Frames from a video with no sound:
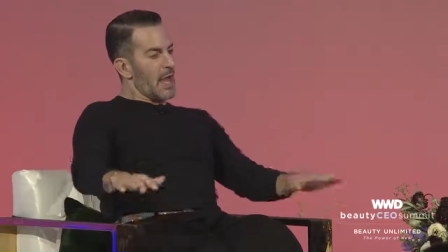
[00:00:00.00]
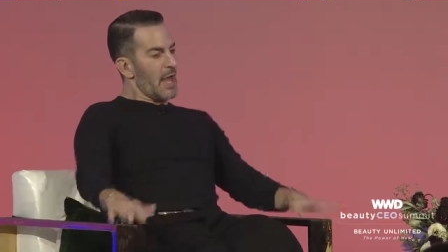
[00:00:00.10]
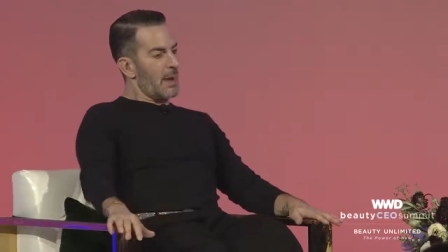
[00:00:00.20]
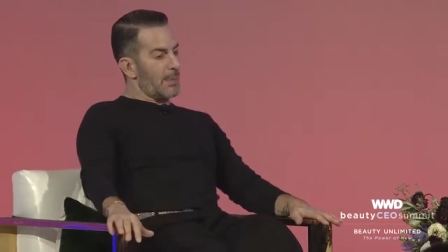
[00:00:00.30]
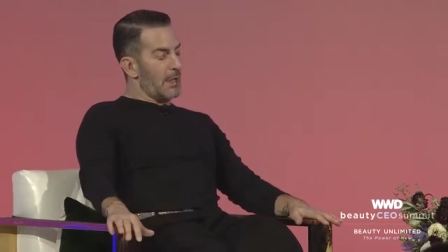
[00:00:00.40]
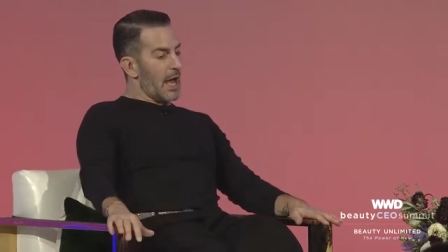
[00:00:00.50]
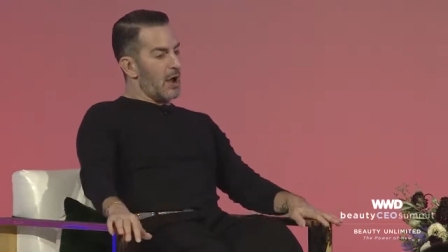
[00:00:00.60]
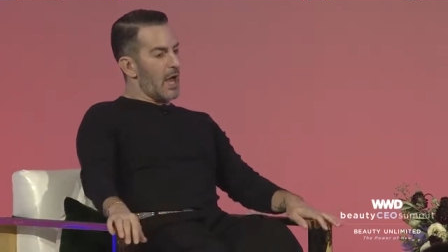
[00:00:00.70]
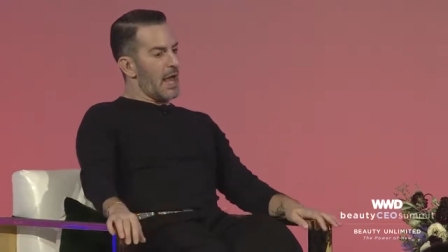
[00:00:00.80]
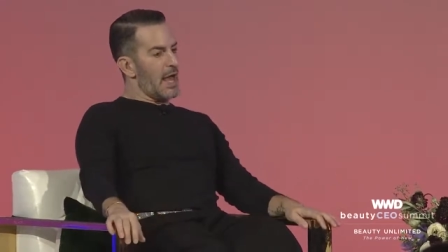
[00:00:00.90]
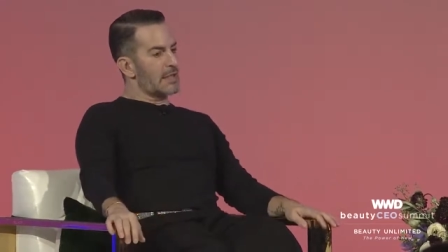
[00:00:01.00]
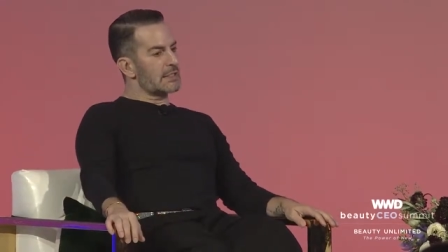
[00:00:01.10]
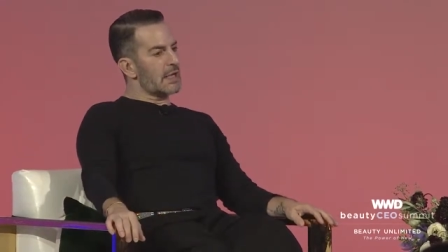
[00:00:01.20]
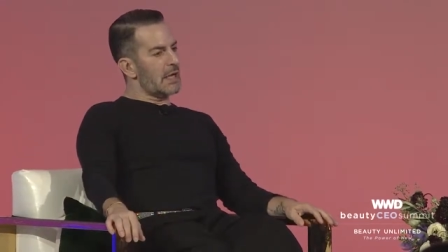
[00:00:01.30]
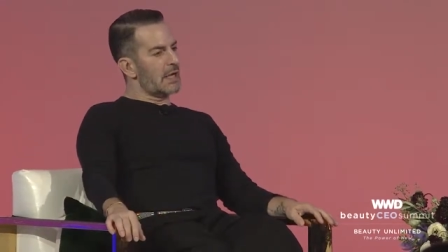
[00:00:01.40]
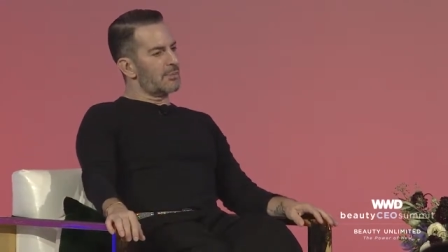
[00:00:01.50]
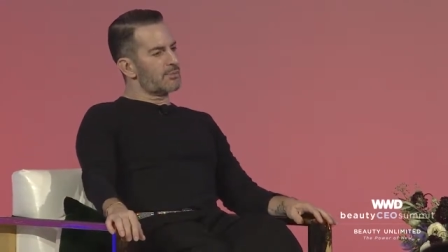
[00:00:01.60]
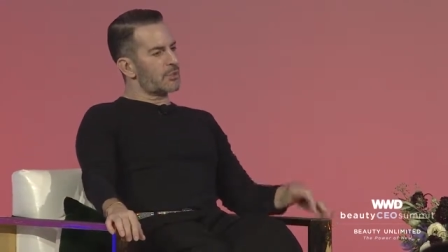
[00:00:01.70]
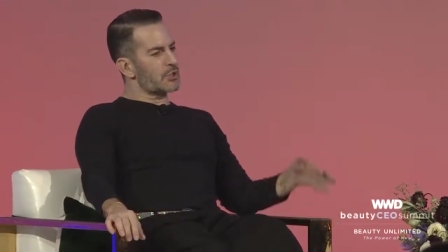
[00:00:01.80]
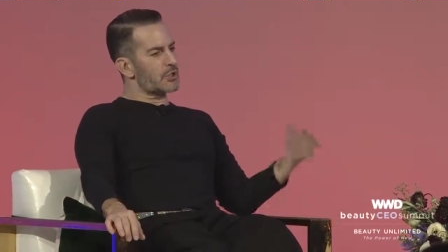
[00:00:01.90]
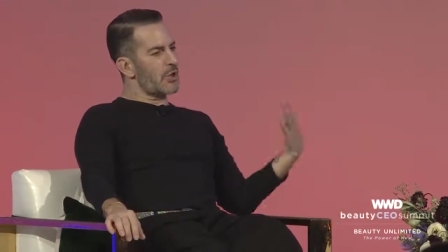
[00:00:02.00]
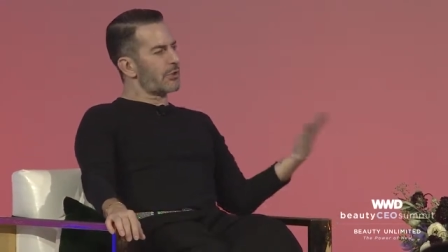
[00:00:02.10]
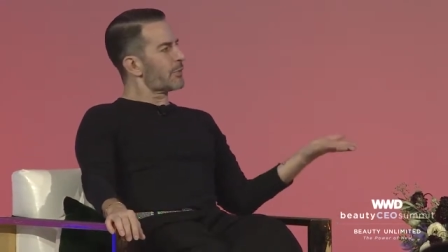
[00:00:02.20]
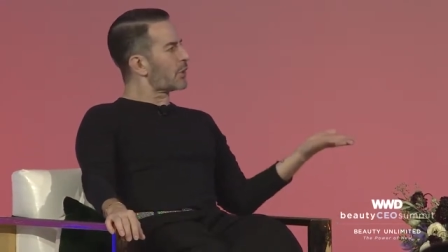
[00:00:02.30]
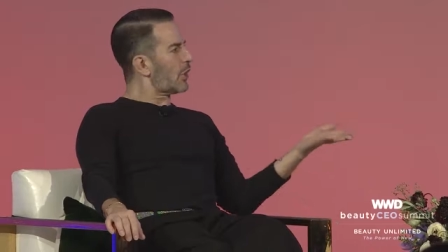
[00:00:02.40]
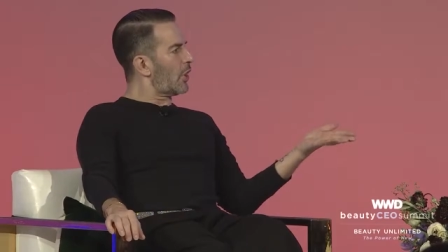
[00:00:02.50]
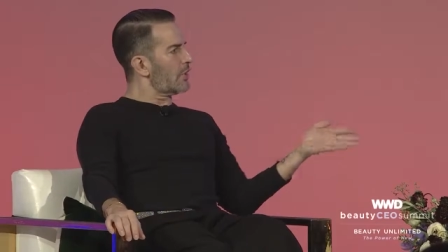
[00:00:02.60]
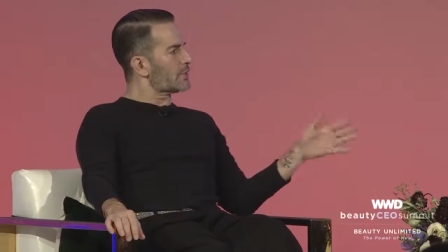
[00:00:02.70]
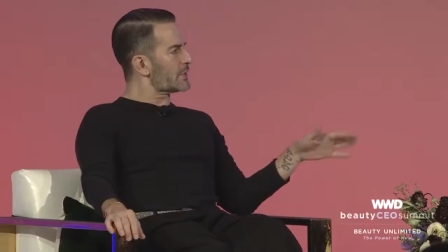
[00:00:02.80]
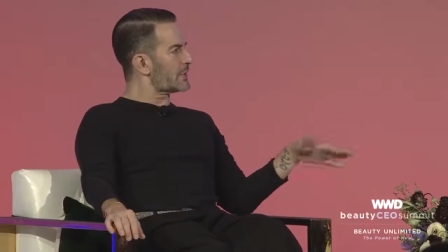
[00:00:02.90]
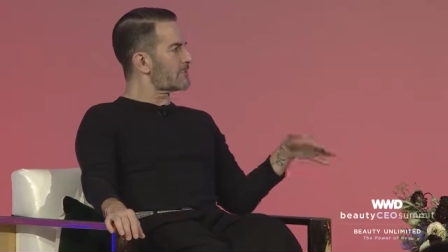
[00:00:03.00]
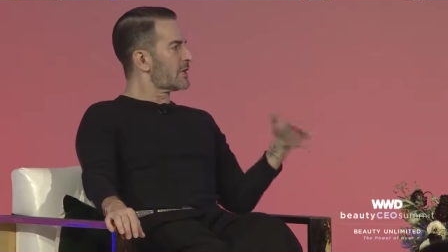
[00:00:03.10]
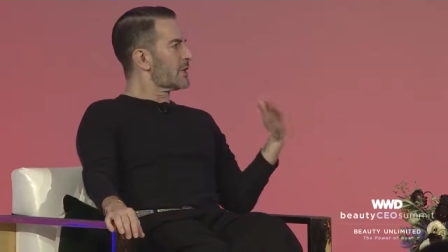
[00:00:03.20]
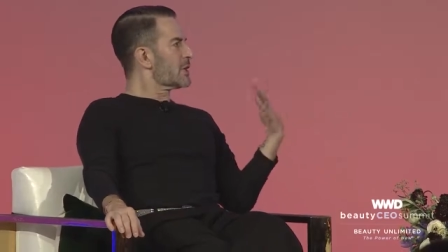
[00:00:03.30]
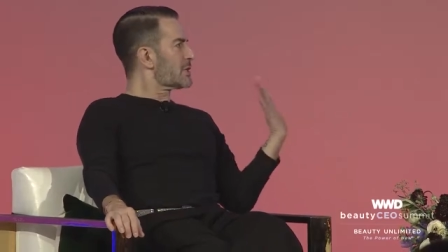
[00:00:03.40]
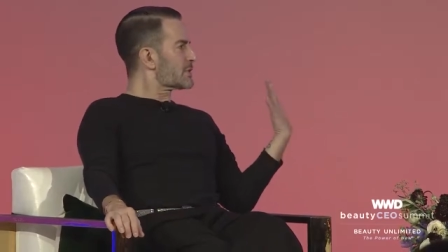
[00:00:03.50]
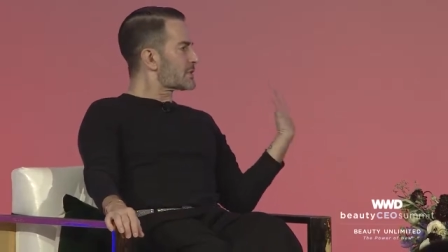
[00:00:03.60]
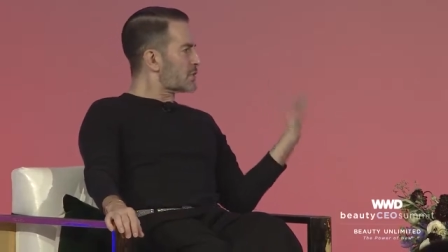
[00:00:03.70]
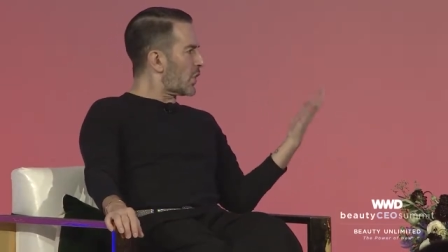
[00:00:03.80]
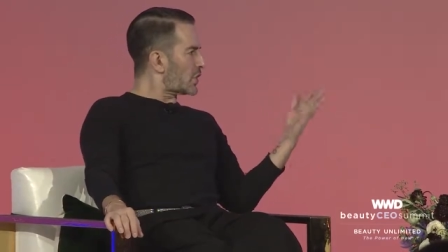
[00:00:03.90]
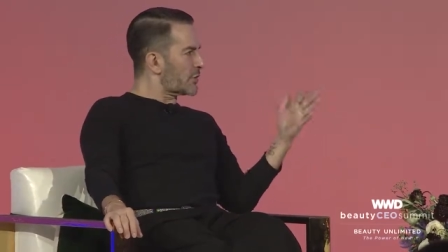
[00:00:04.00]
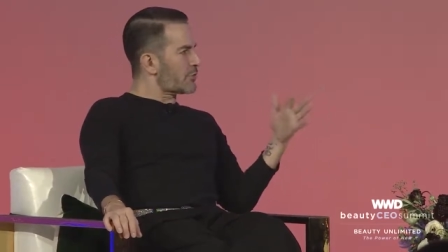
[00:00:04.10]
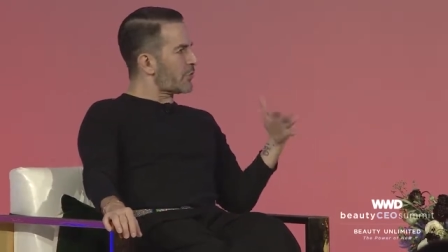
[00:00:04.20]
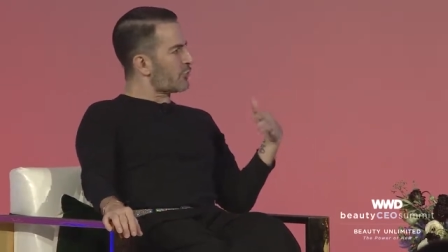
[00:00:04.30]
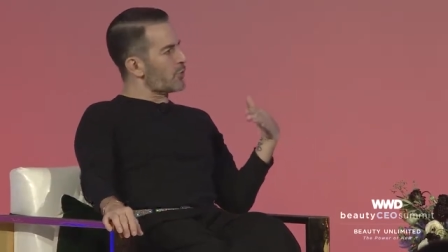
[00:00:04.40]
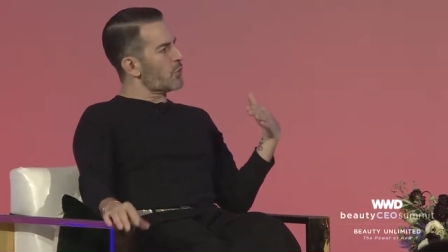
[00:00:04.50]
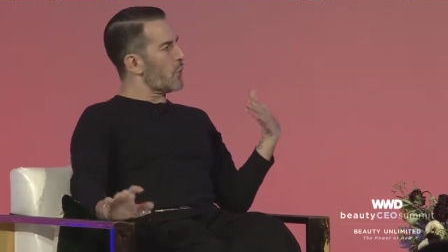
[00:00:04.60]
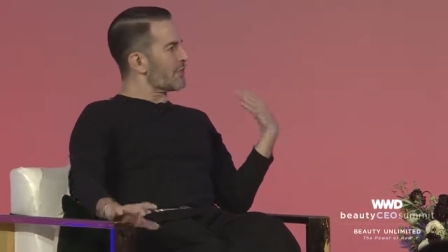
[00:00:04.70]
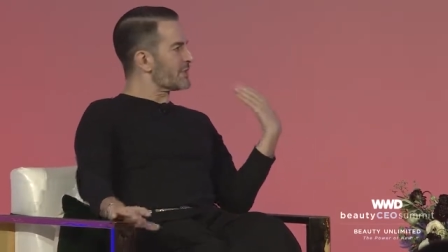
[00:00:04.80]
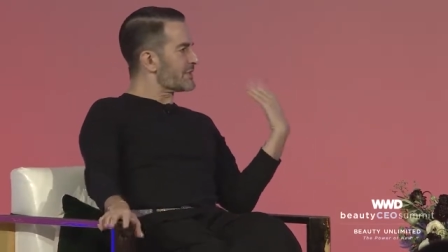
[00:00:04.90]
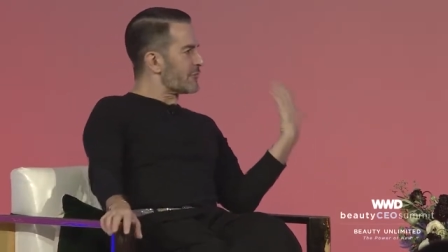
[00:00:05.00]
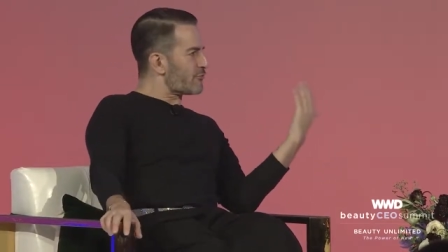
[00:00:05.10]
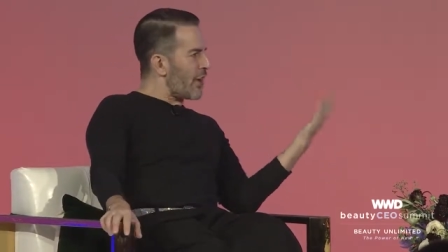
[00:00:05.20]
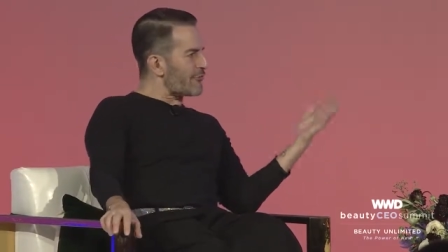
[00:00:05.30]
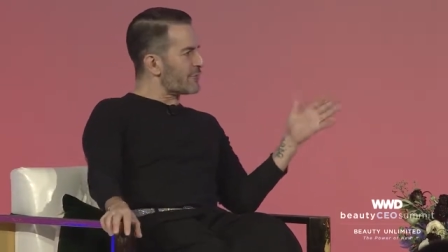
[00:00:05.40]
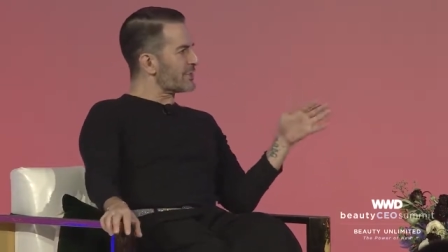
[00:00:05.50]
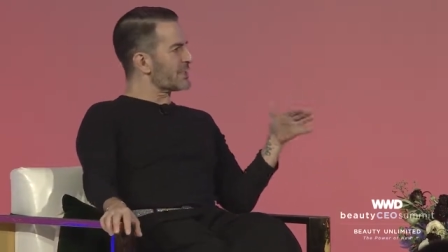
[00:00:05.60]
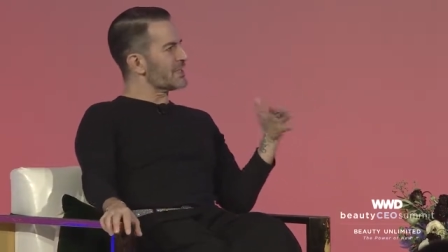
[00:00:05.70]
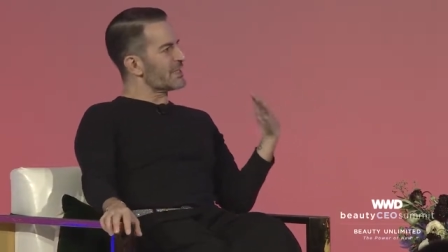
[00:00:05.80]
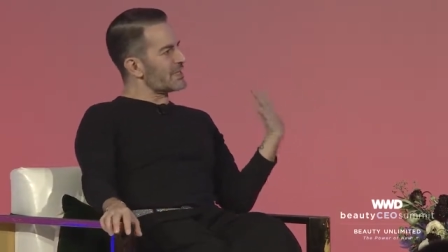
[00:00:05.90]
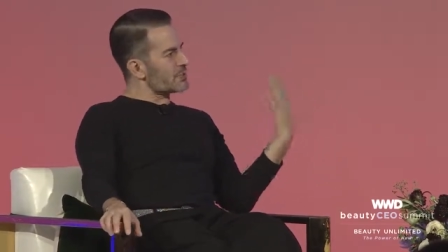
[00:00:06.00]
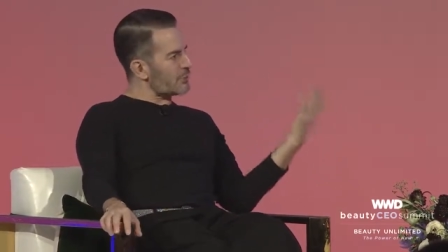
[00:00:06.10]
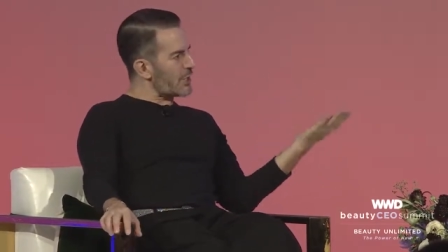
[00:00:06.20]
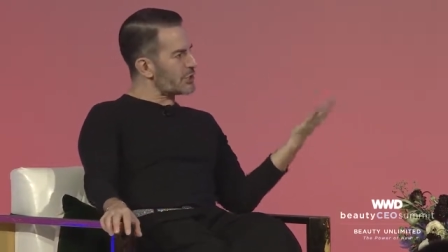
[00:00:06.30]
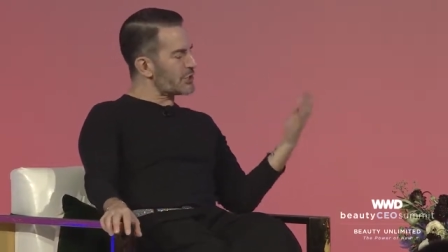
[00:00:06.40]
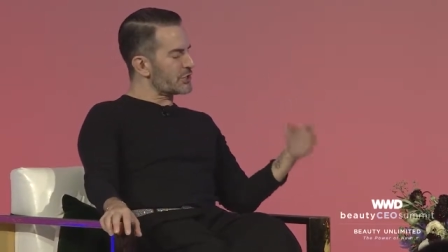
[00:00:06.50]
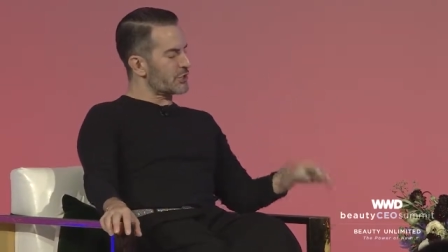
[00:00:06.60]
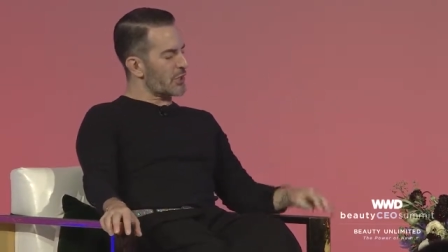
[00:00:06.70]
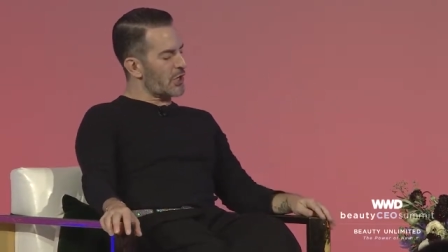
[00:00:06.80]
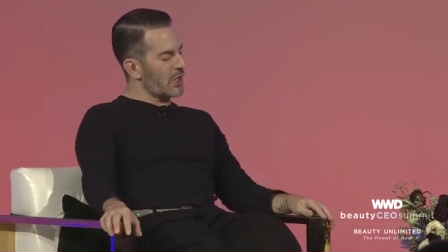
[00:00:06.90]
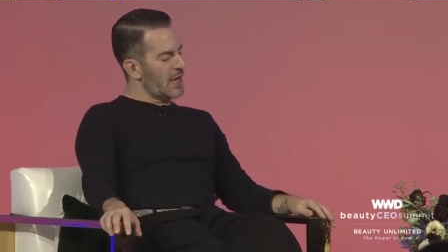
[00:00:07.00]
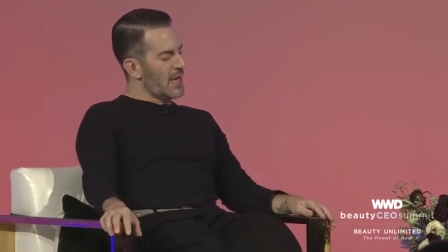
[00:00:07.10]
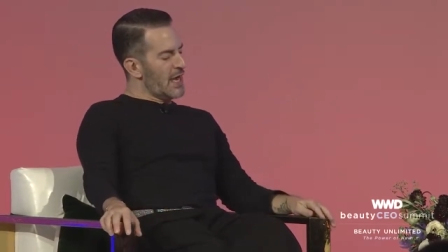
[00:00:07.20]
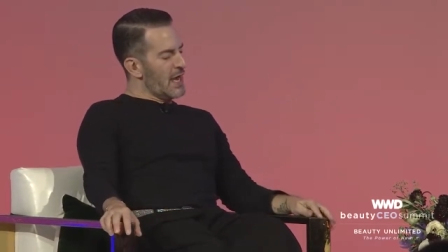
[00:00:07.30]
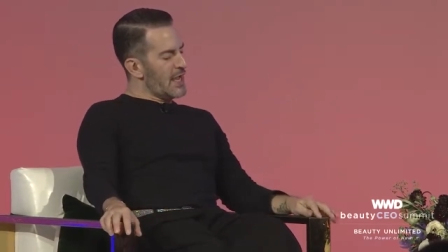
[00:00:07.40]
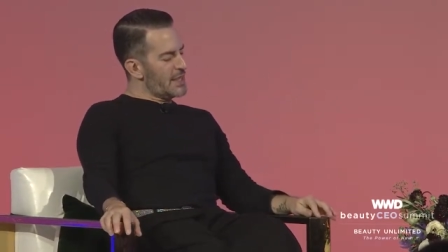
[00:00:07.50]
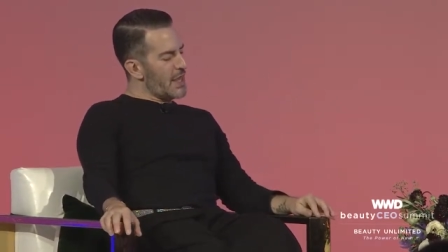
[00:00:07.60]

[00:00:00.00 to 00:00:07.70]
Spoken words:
at Palau and show them the clothes and talk them through what the different references, the inspirations were. And